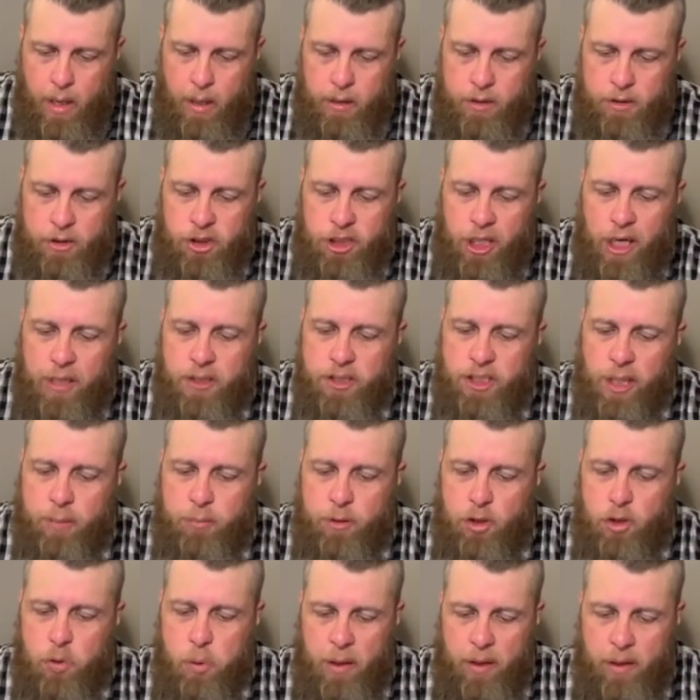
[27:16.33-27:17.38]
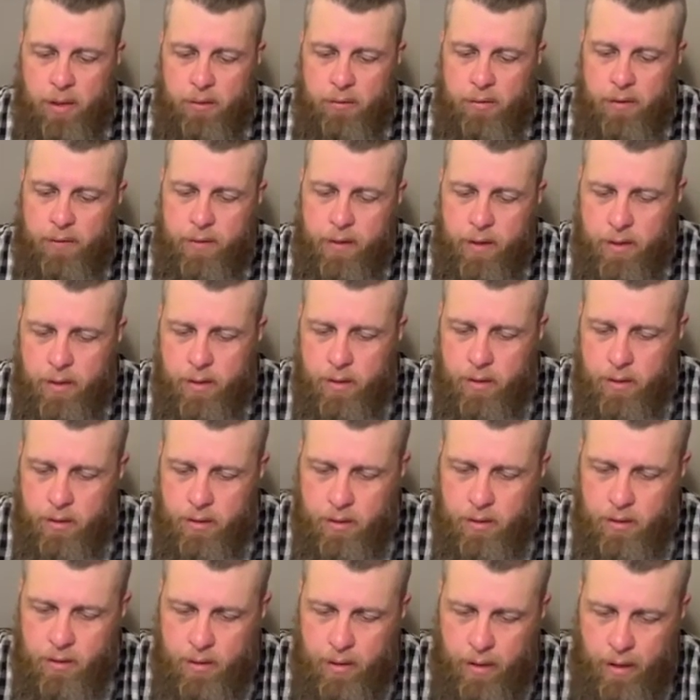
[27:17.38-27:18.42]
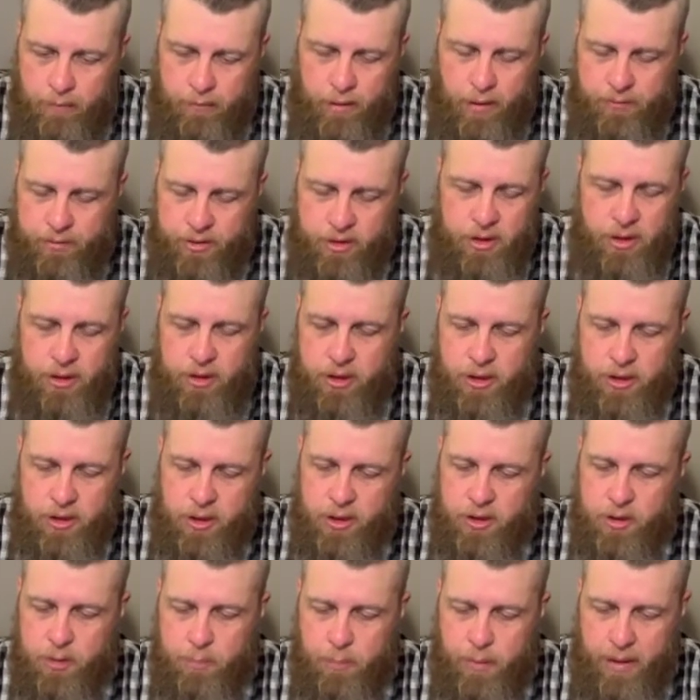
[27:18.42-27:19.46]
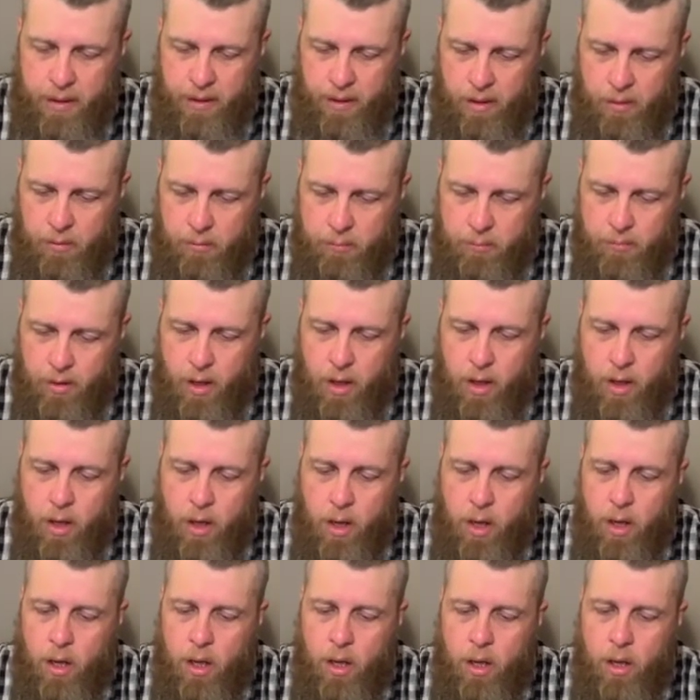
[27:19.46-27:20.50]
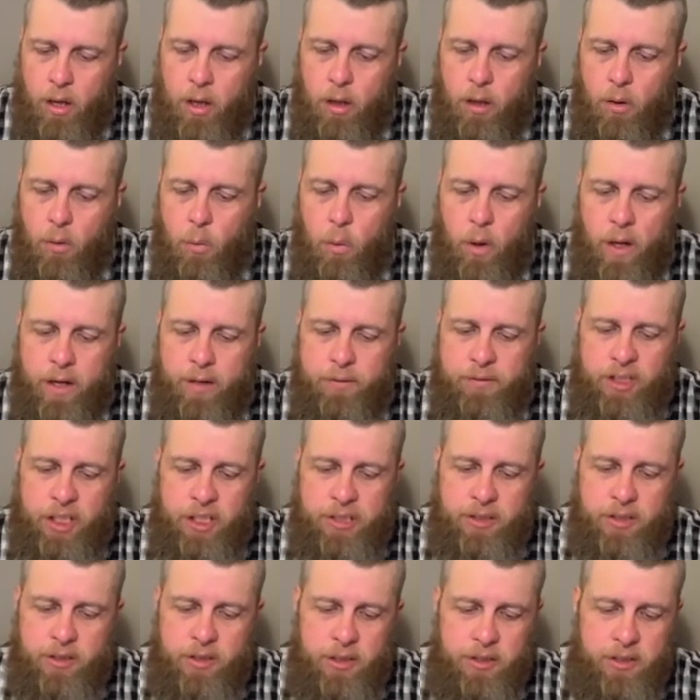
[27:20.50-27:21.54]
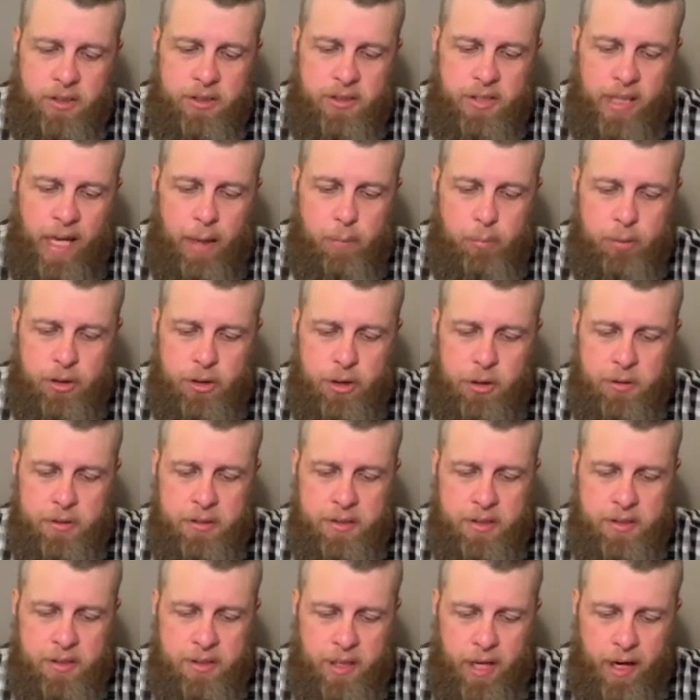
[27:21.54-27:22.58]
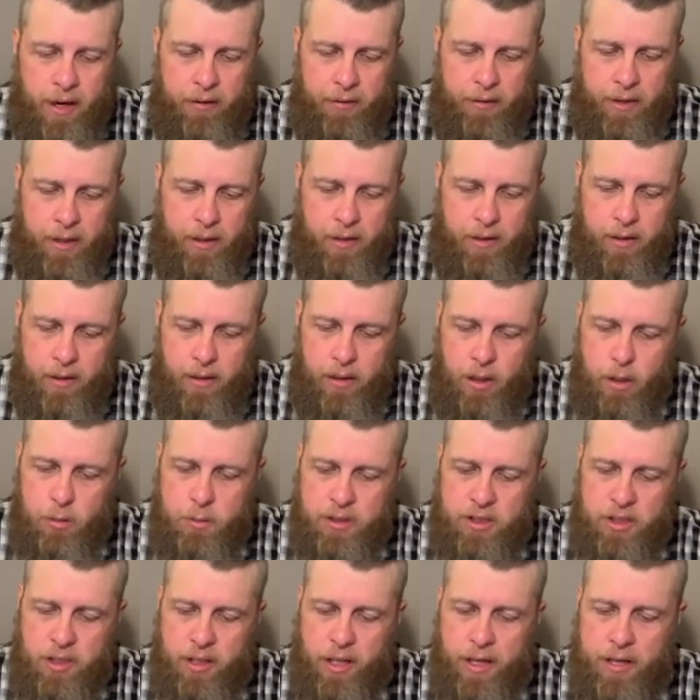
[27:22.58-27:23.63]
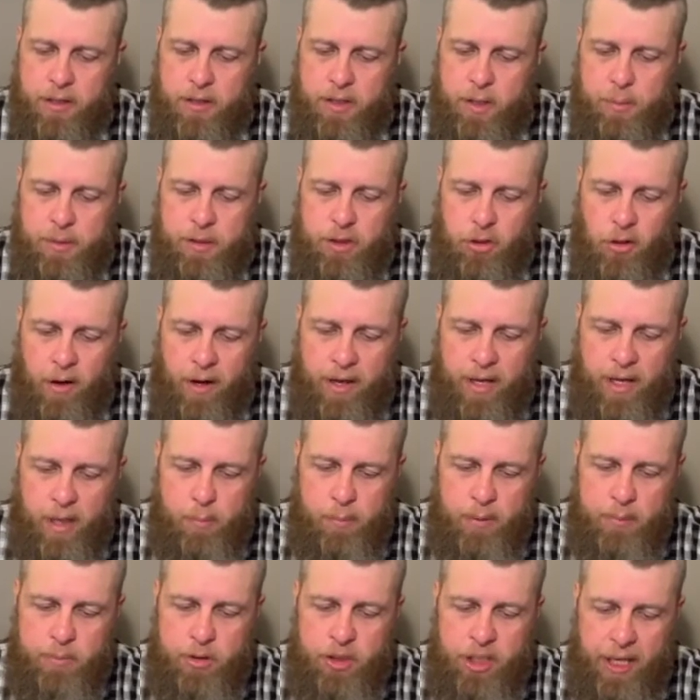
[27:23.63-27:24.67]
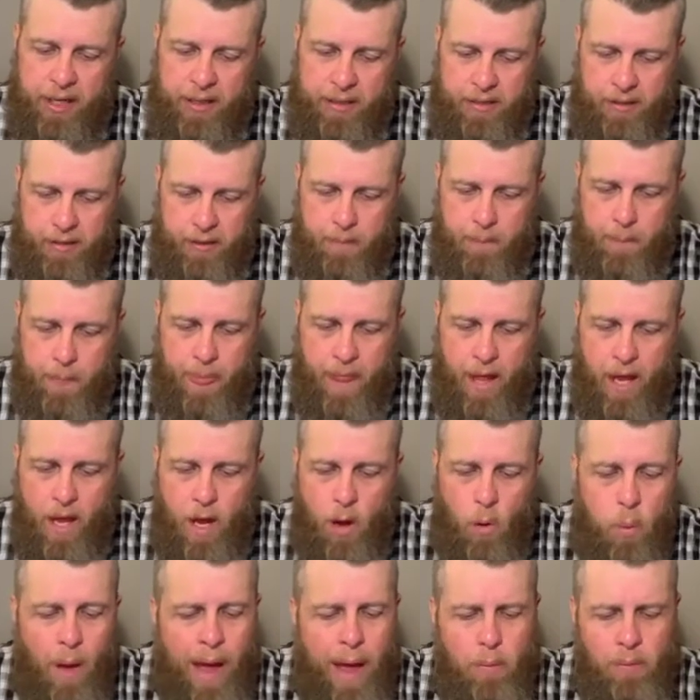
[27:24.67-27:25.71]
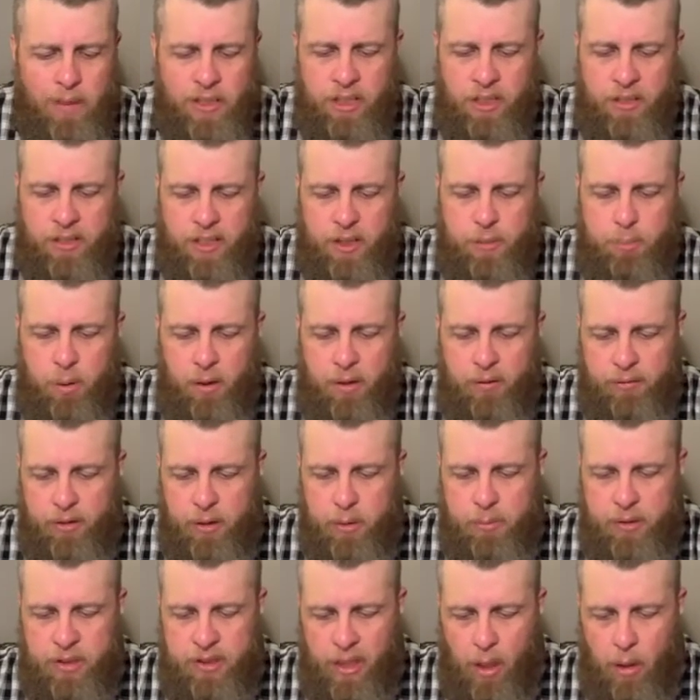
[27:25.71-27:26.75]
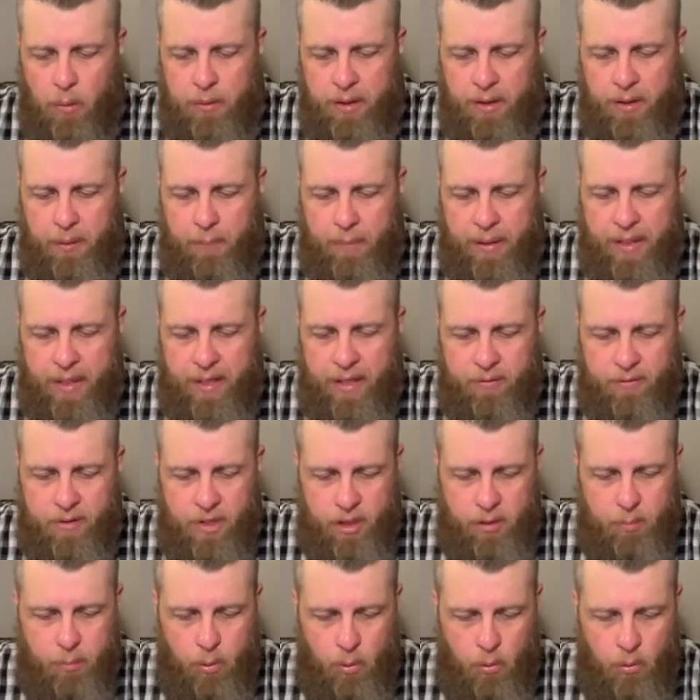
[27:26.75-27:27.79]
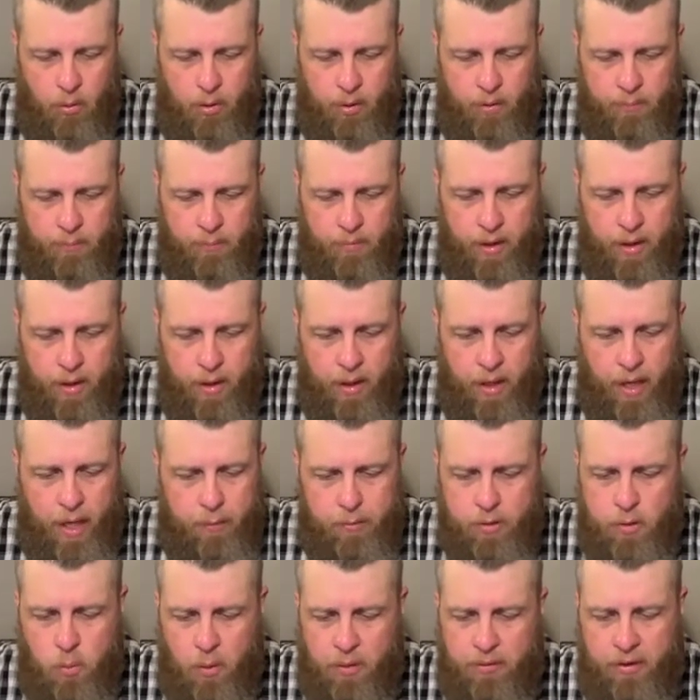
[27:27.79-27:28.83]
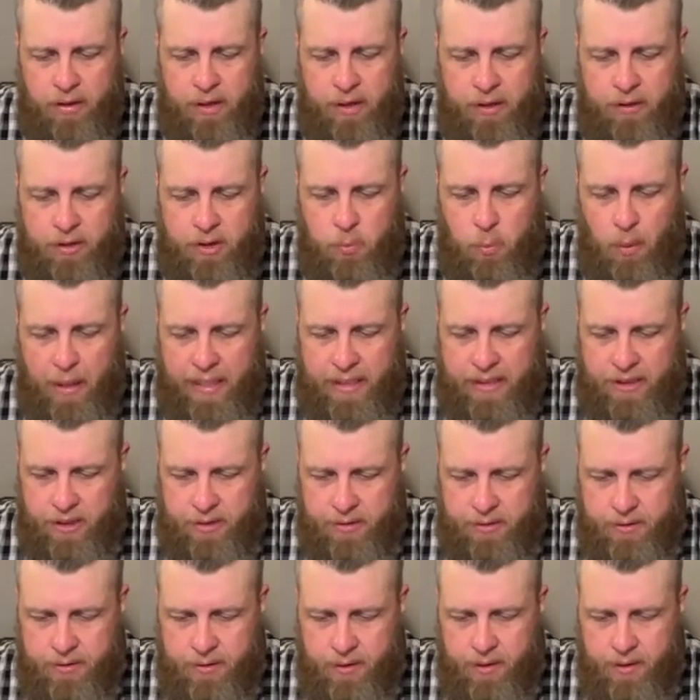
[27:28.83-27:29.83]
John chapter 12, I referenced this just a minute ago. One of Jesus' disciples, Judas Iscariot, who was later to betray him, objected. Why wasn't this perfume sold and the money given to the poor? It was worth a year's wages.